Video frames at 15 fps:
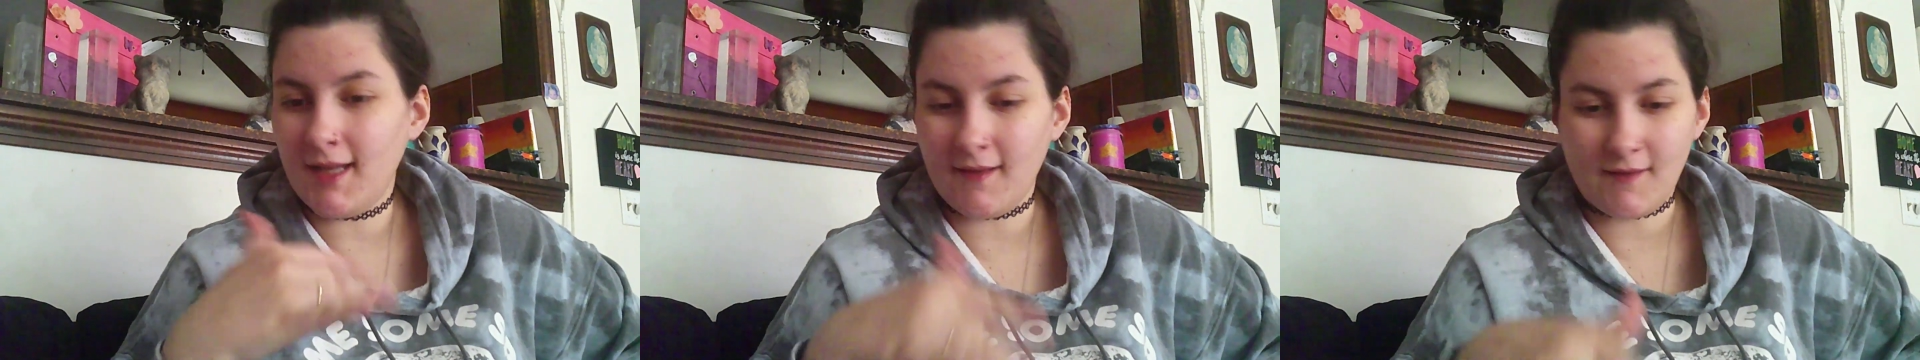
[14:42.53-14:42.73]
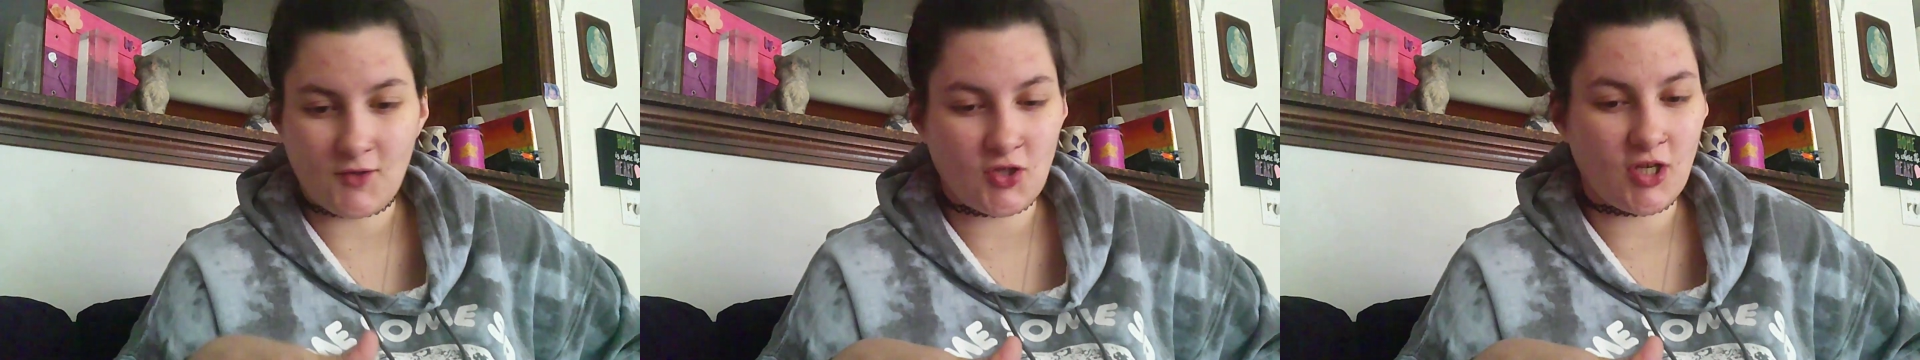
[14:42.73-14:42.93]

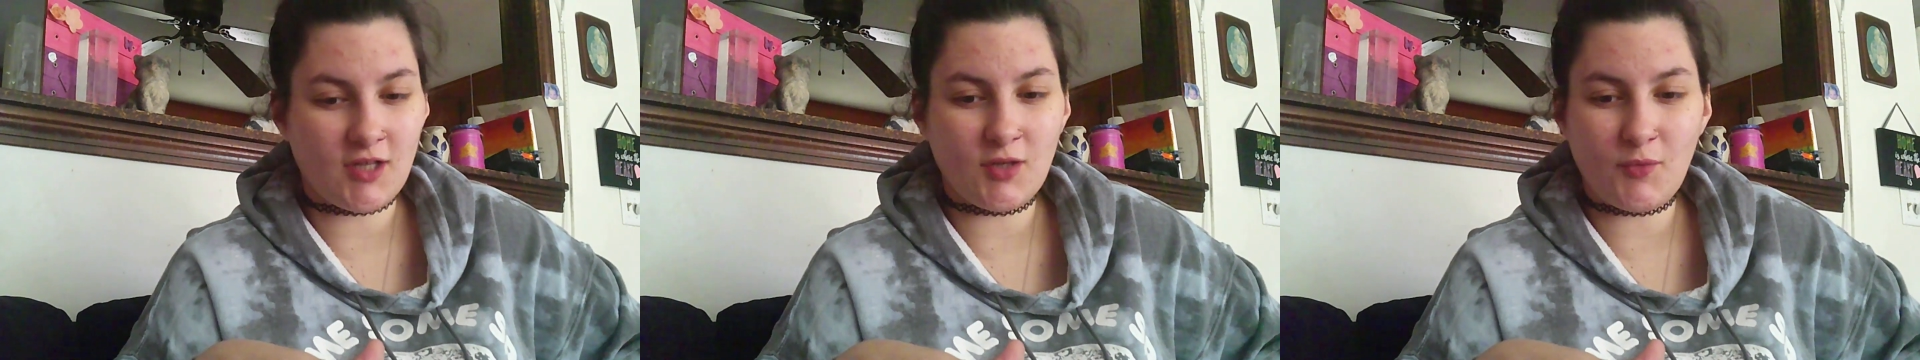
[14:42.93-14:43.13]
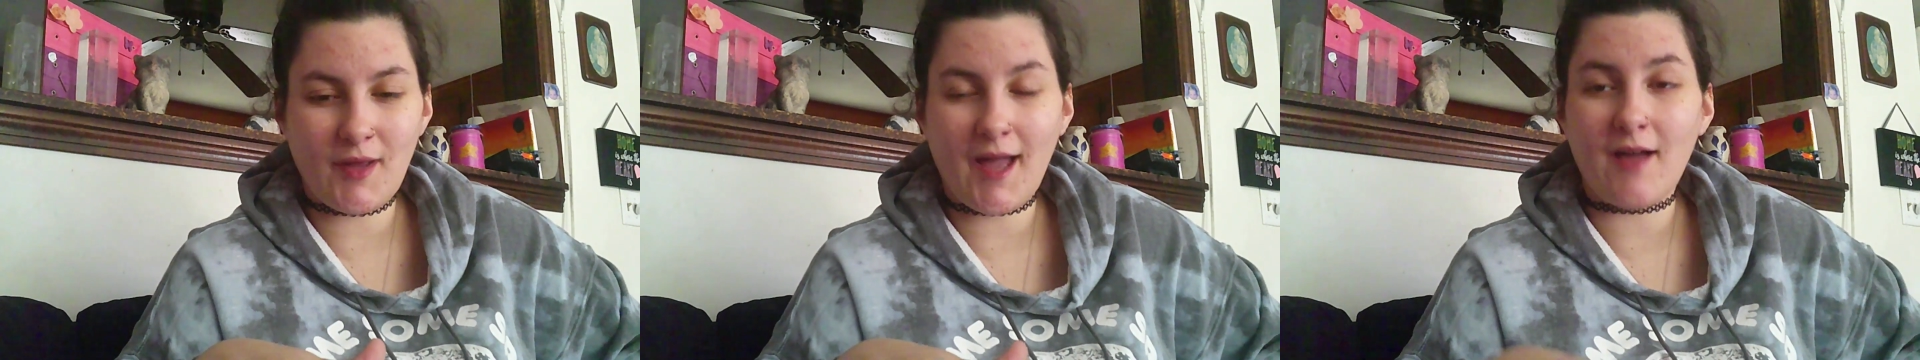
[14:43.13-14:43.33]
and the
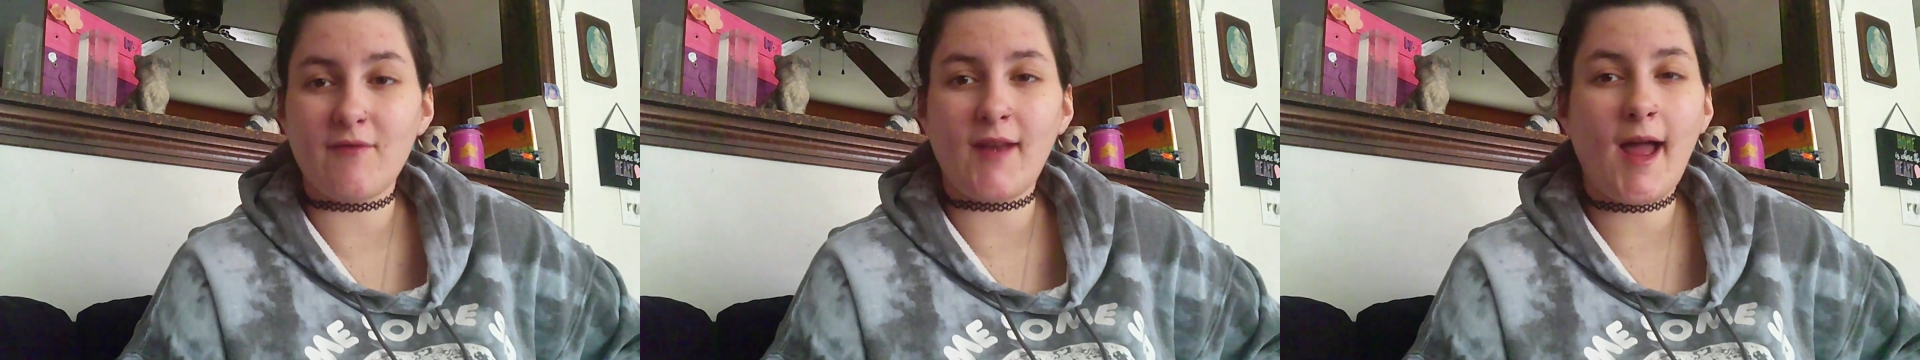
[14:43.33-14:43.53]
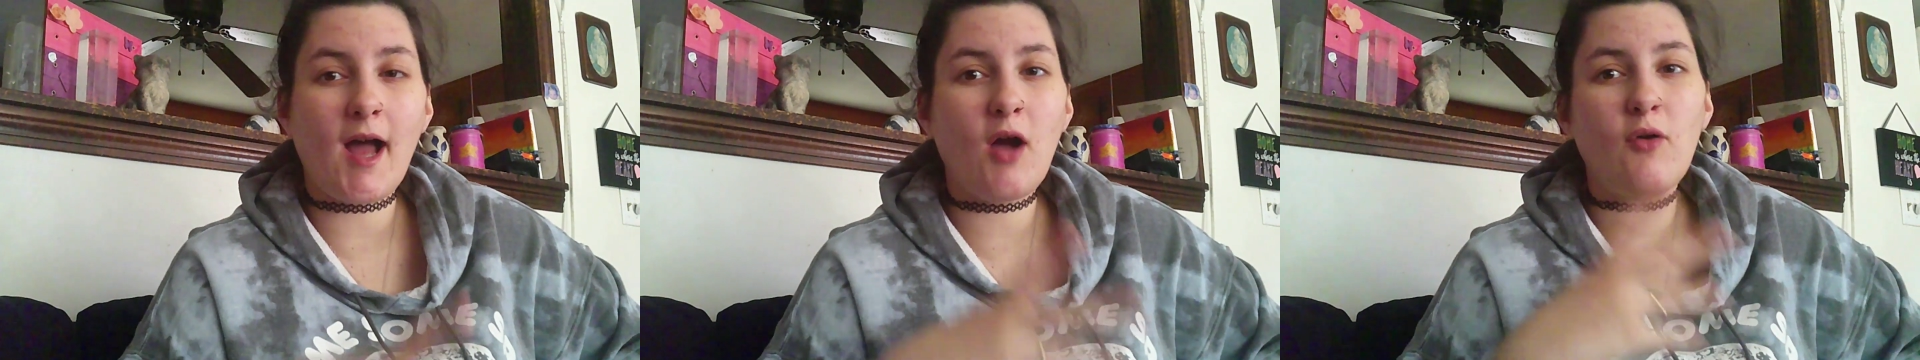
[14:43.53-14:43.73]
chair that we
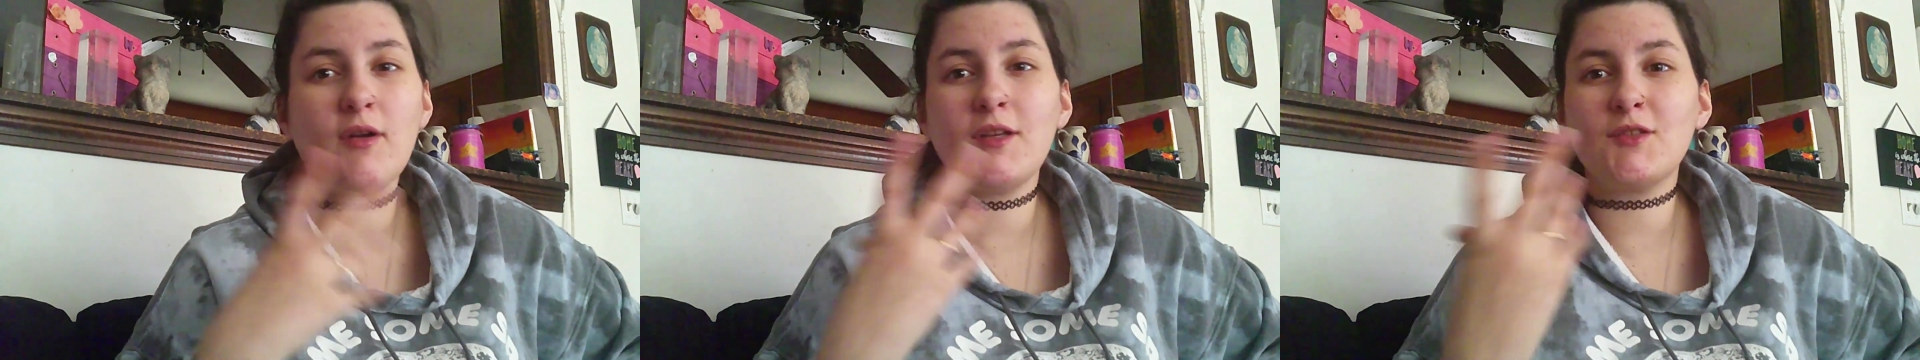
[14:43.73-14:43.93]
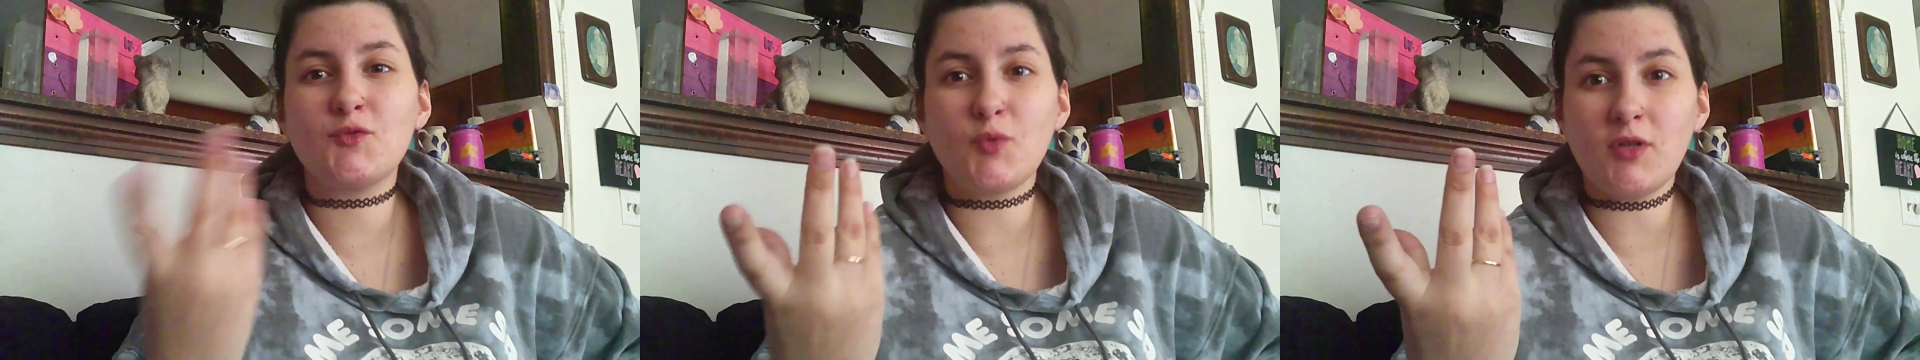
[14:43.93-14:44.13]
have now
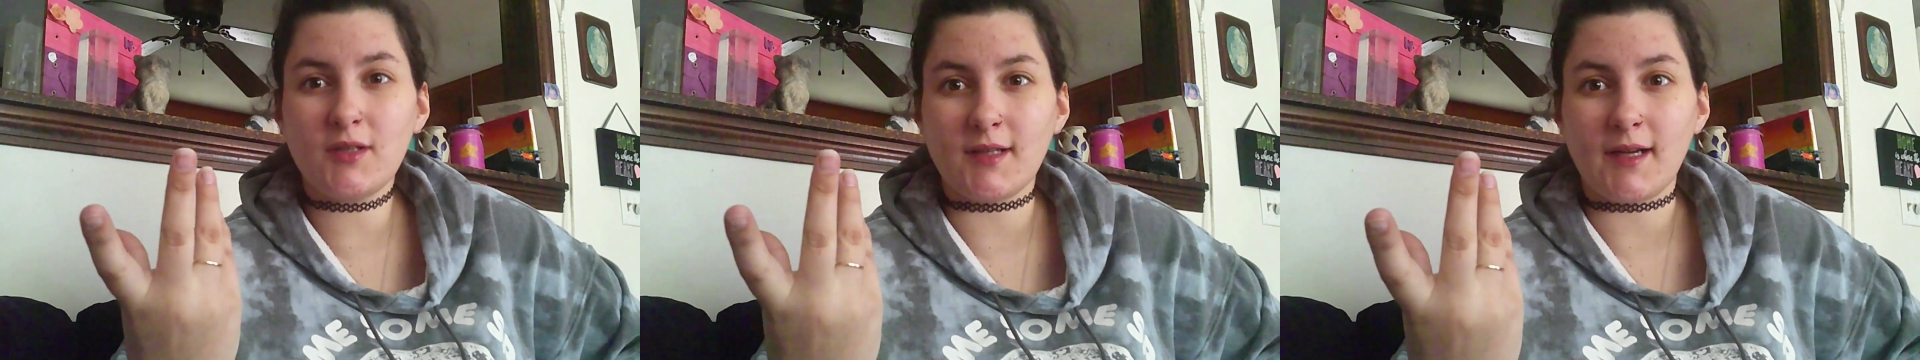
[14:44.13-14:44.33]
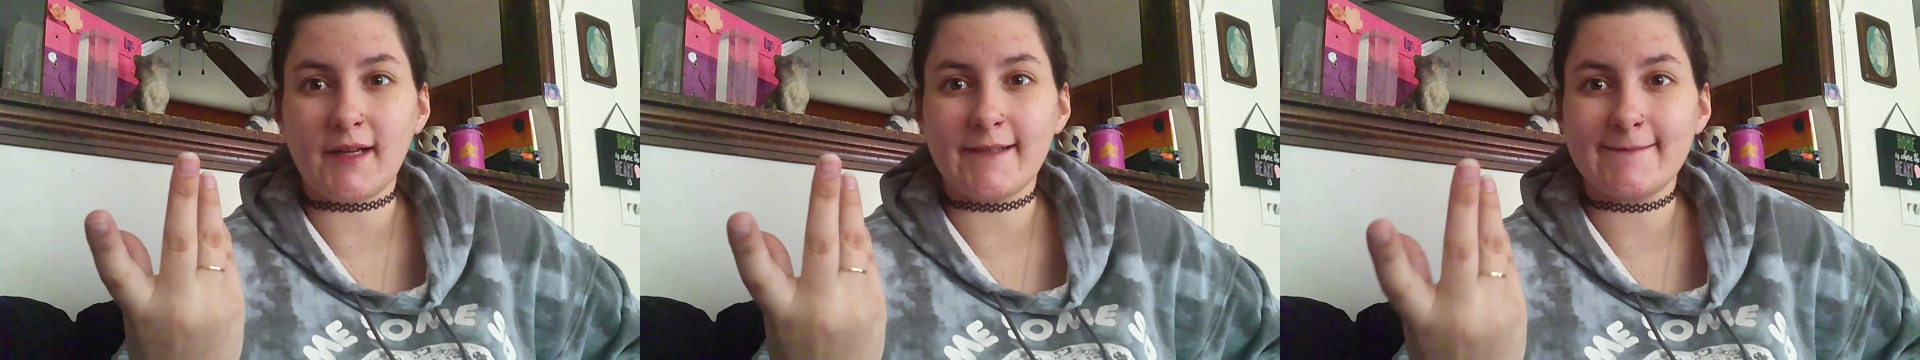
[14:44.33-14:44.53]
is
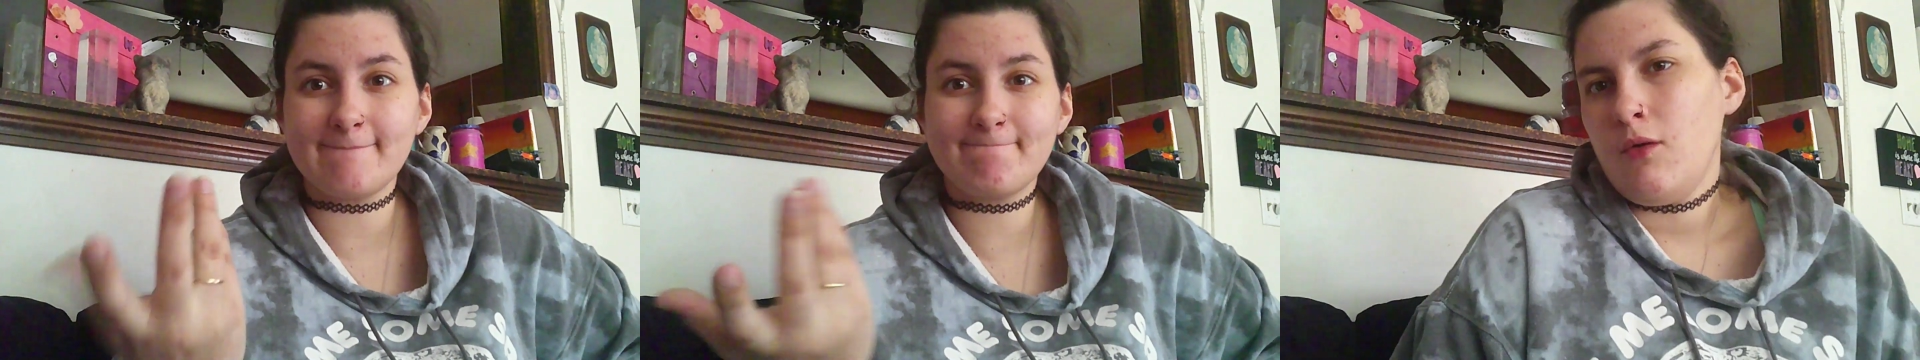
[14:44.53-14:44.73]
working.